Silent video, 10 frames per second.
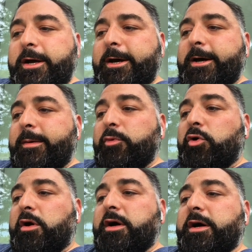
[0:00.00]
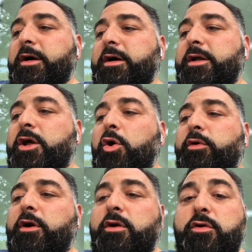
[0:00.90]
or an
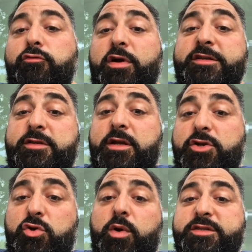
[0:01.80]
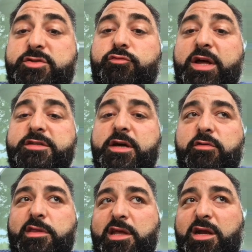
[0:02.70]
owner resident who wants to rent
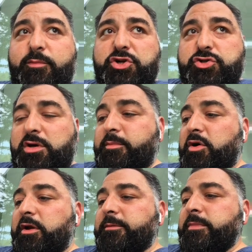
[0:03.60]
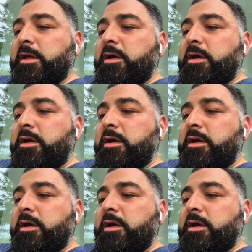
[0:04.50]
out the commercial component.